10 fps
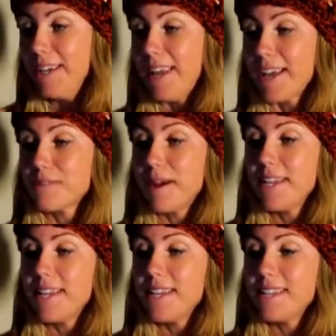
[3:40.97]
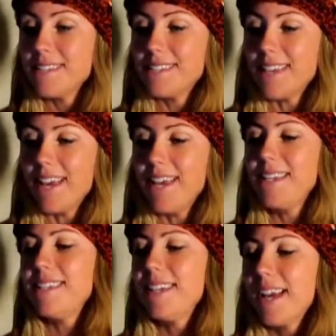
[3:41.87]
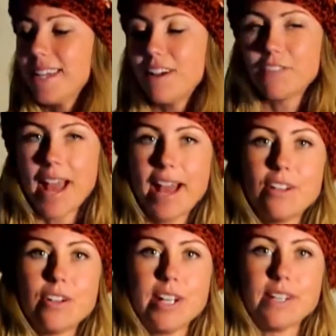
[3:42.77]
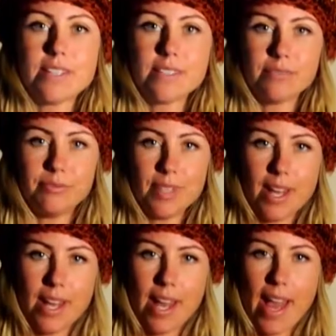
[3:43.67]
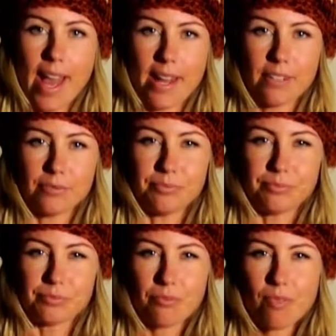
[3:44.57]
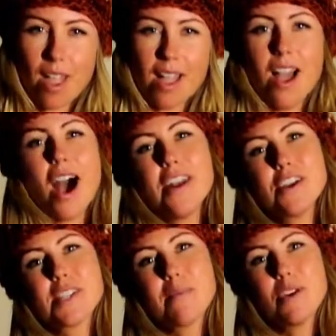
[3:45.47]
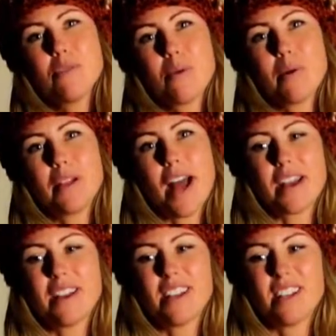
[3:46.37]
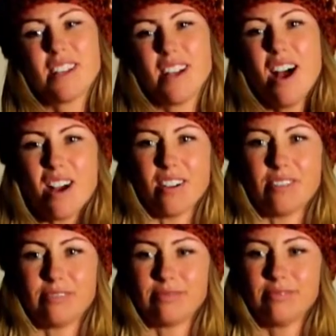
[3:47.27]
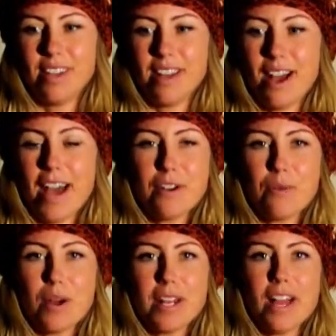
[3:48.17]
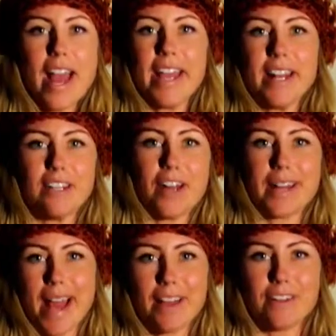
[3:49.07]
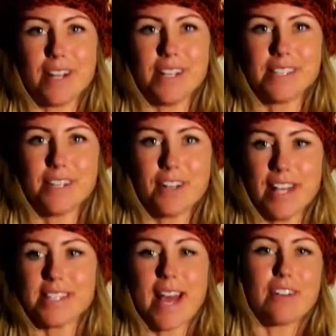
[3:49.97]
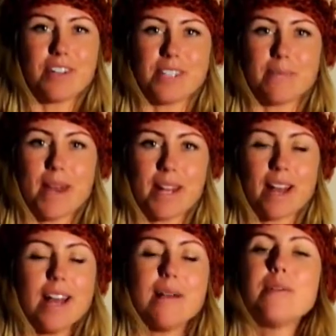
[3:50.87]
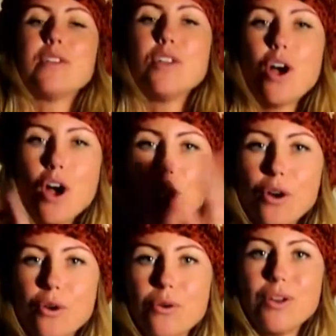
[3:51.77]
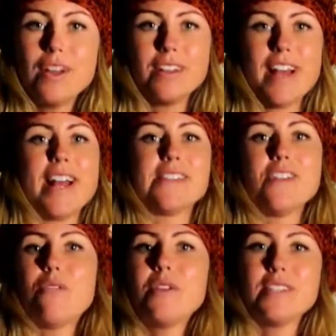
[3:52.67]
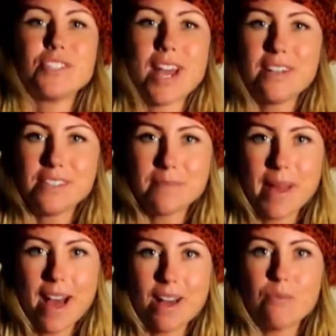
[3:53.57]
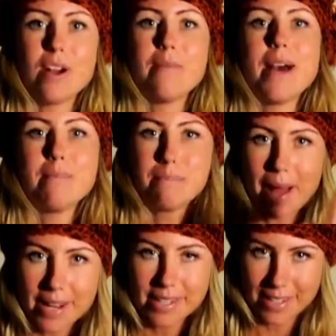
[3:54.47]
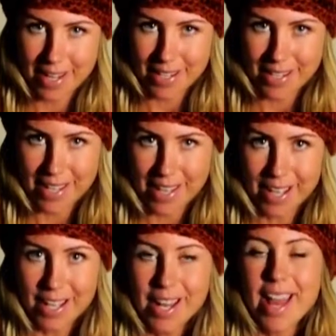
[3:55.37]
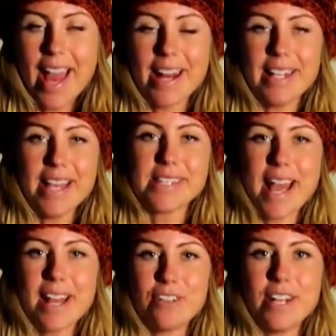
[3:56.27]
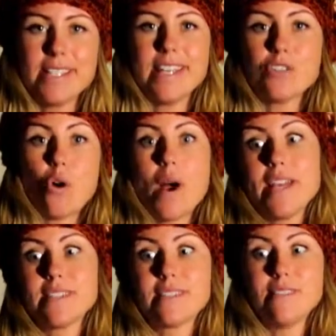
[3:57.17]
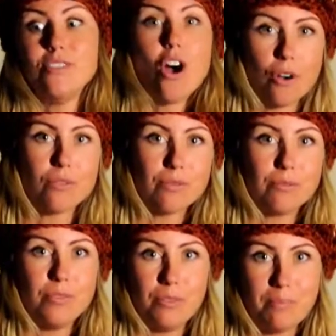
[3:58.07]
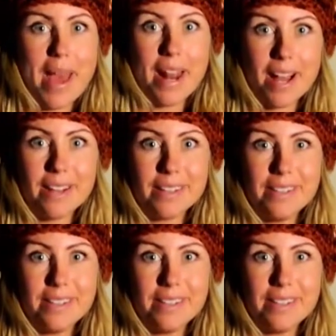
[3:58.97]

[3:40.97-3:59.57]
Next one is, it's easy to get enough calories. And I know some of you are probably like, oh, I don't want to eat a lot of calories. Less calories is better. But no, that's not what this channel's about. We're about abundant eating here, and less calories is always not better.